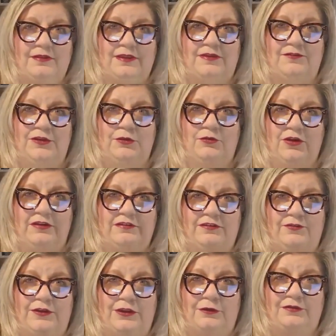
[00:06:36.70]
giving you crazy
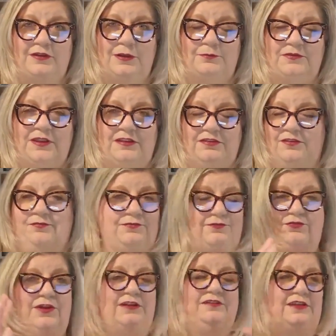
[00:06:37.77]
videos and updates of
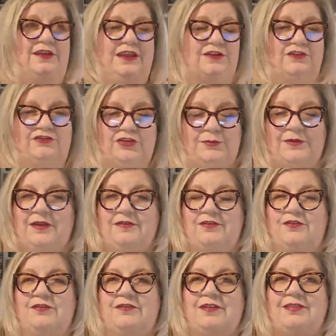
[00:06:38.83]
frantic energy because
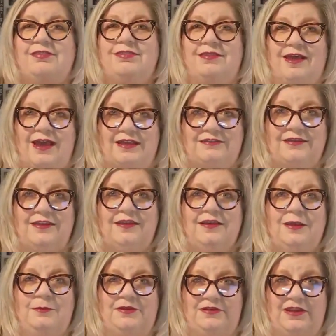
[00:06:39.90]
there's a lot
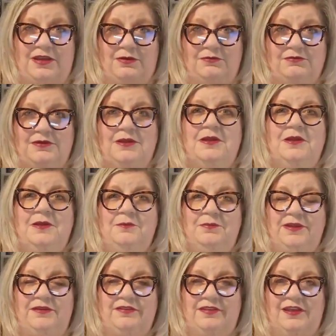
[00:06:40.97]
coming down.
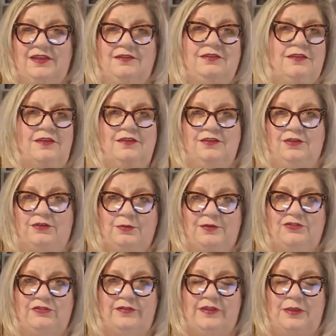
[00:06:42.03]
Biggest things, no
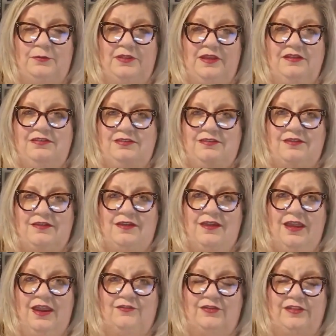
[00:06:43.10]
commission in the MLS,
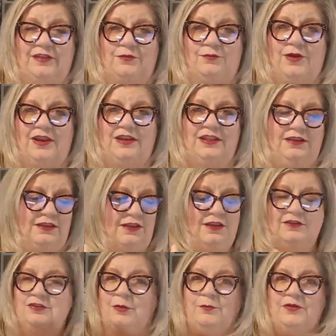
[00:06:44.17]
everything in writing.
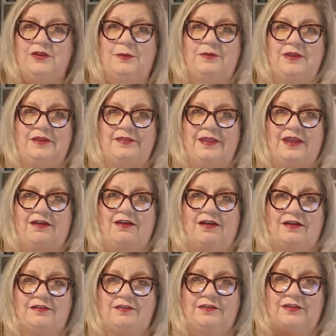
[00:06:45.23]
Don't put anybody in that car
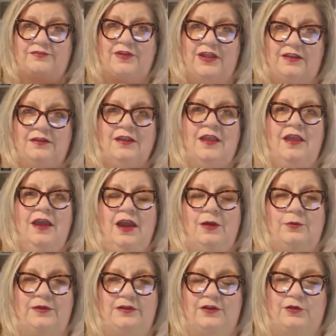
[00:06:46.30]
until you've got a
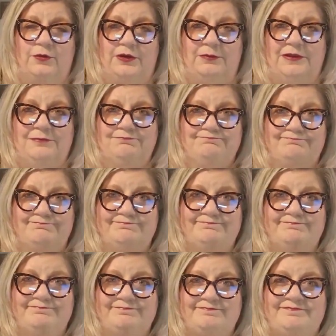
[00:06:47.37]
written agreement.
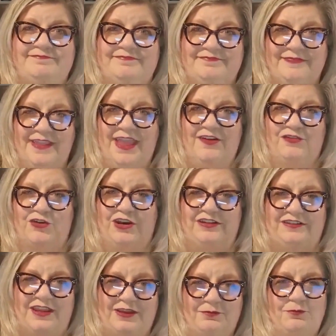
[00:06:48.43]
Have a great
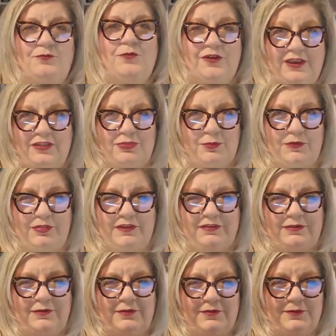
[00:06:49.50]
day. We'll get through this.